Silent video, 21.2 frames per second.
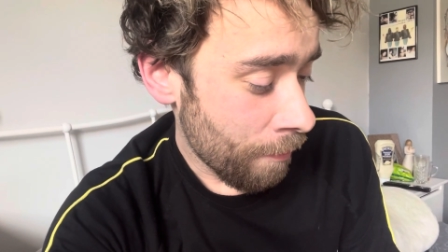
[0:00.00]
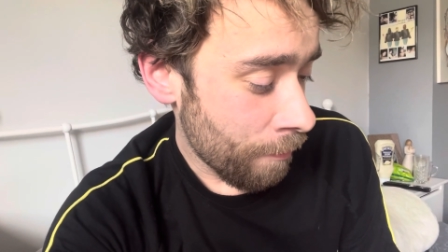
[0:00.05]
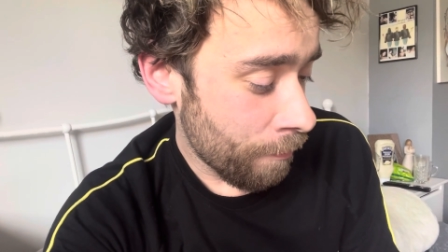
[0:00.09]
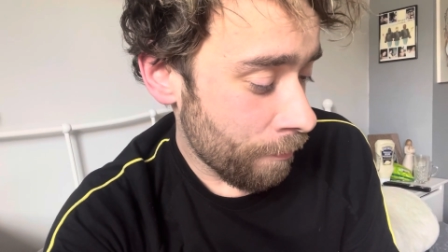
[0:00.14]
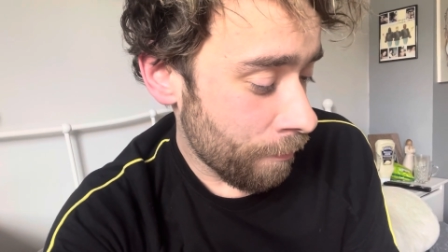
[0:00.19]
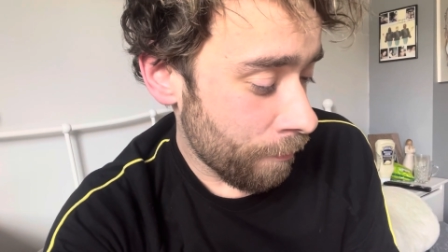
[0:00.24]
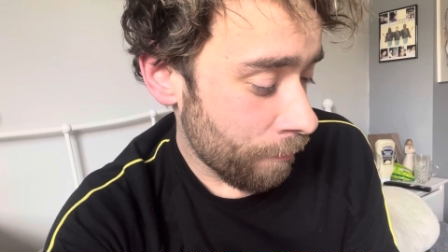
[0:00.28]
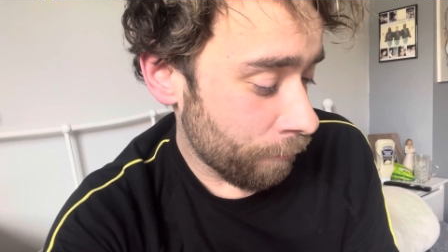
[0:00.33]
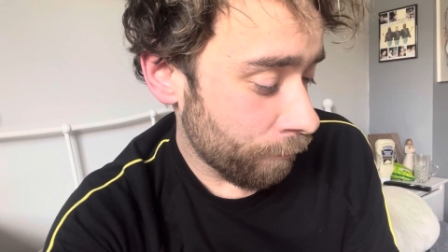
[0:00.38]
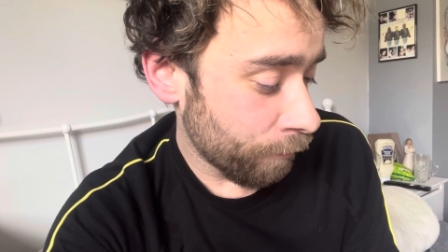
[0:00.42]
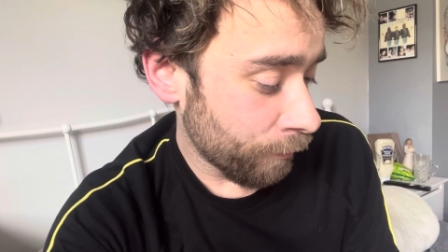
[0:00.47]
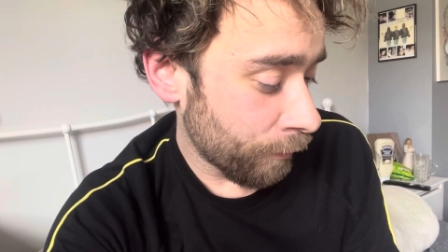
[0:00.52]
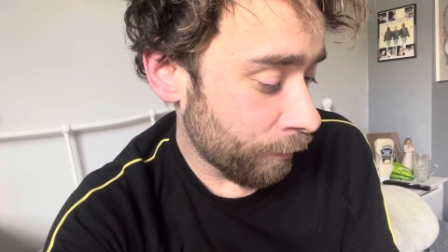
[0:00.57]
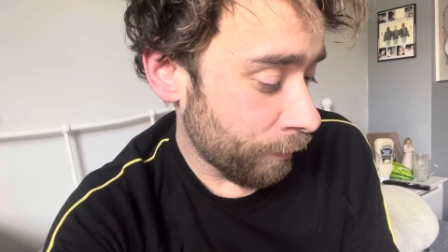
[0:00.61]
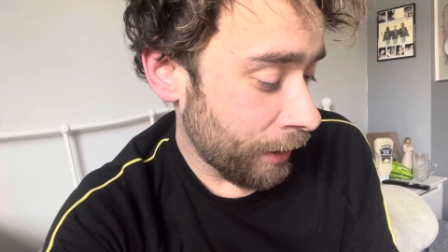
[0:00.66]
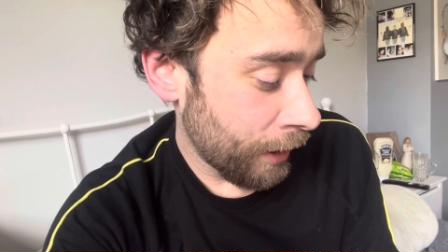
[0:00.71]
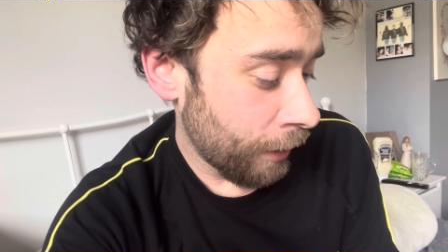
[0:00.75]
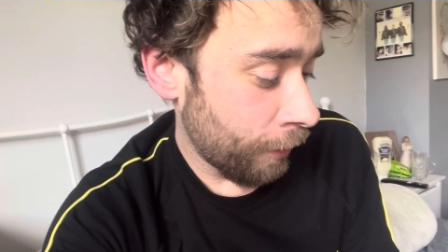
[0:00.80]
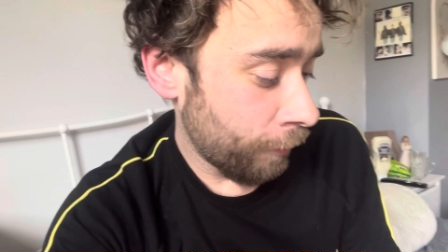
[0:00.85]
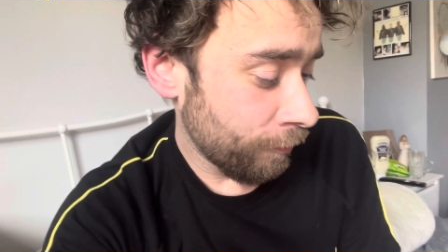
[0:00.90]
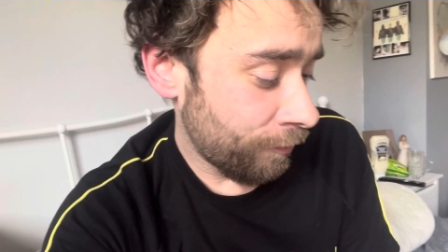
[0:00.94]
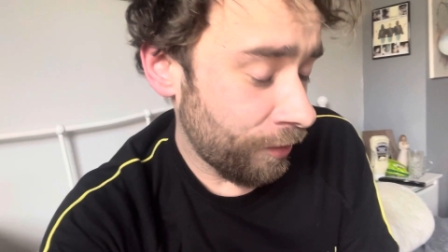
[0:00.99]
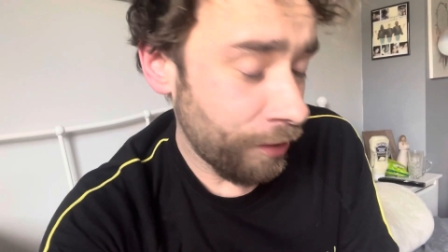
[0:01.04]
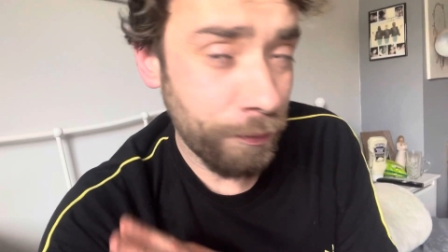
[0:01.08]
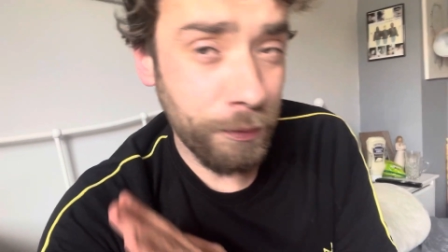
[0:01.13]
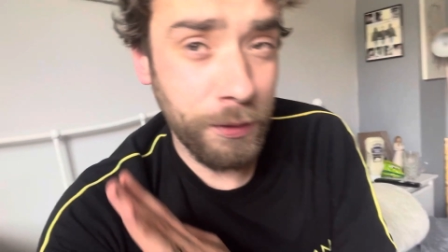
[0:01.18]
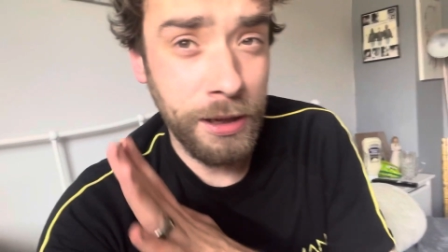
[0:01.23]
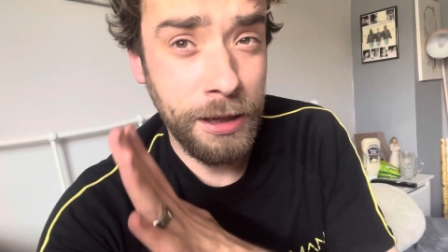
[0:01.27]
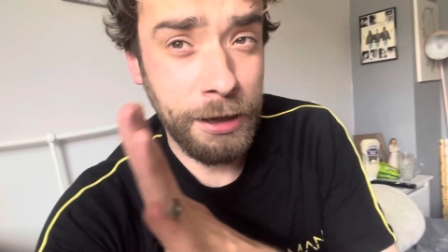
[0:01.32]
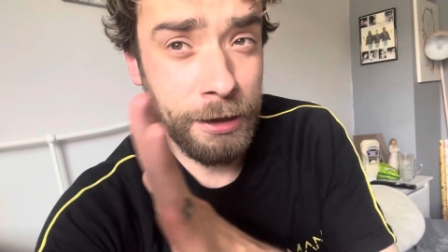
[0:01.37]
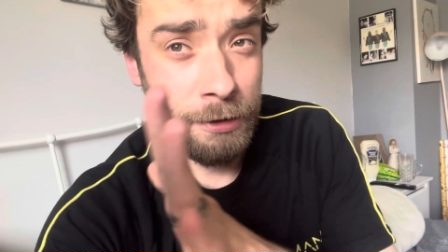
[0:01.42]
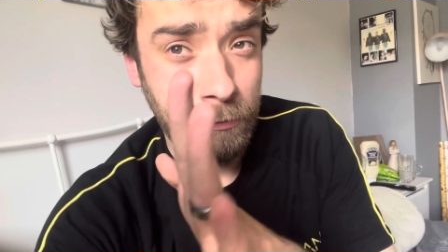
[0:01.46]
a meal.
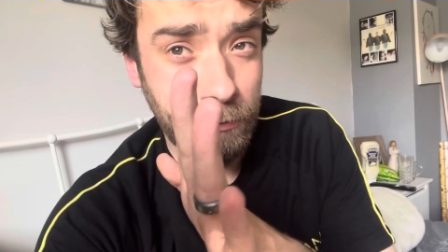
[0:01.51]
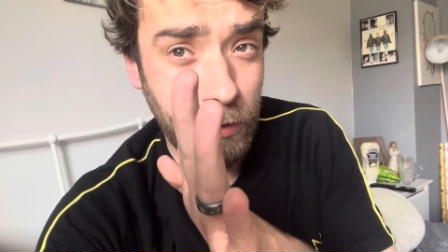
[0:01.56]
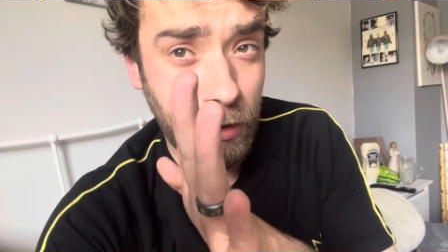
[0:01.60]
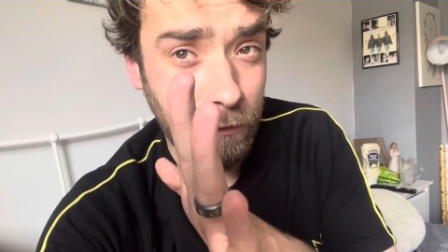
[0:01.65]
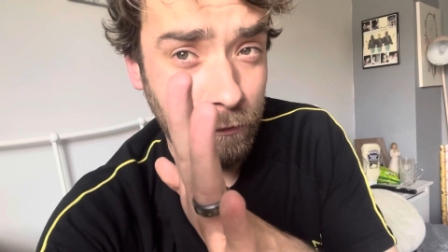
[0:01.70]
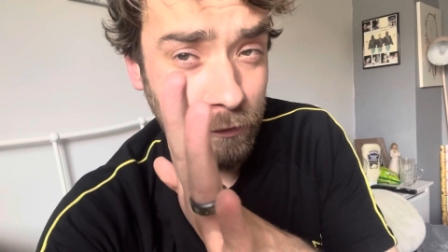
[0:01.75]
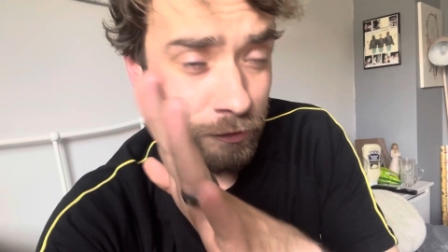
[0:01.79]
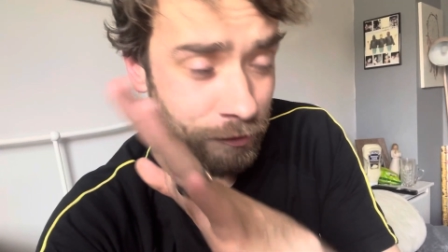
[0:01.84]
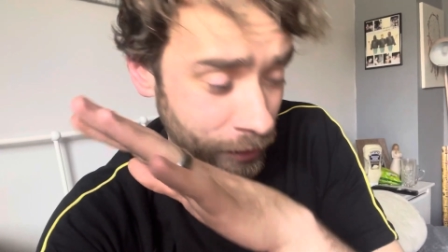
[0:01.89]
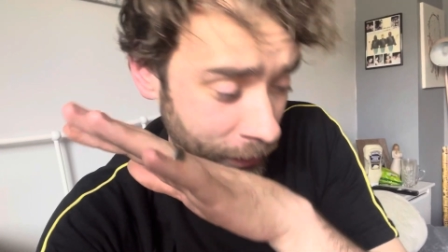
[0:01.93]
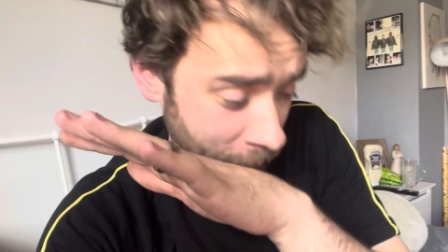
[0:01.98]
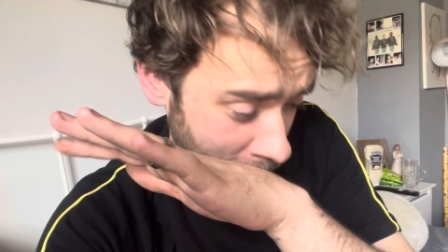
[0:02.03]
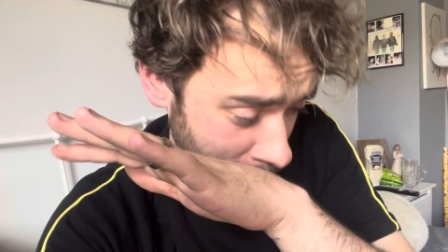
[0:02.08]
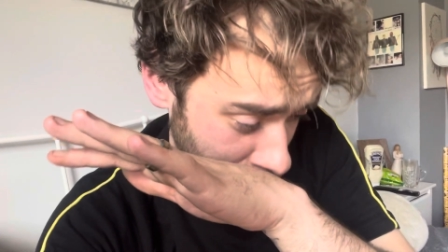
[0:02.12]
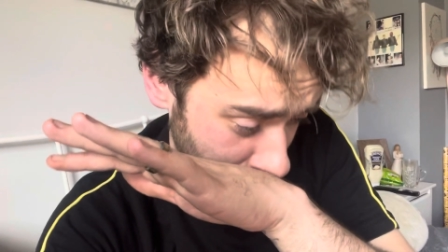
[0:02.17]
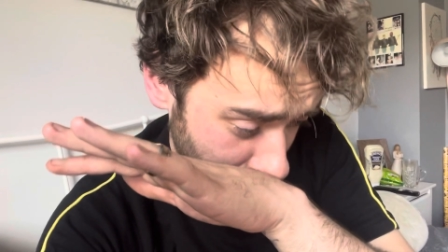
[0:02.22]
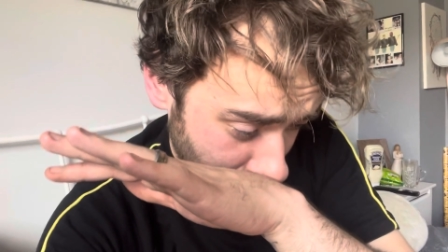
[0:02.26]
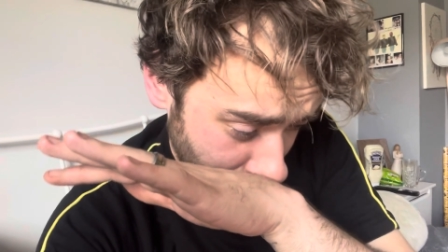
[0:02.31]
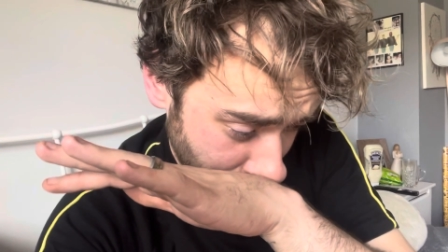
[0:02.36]
Typically, obviously,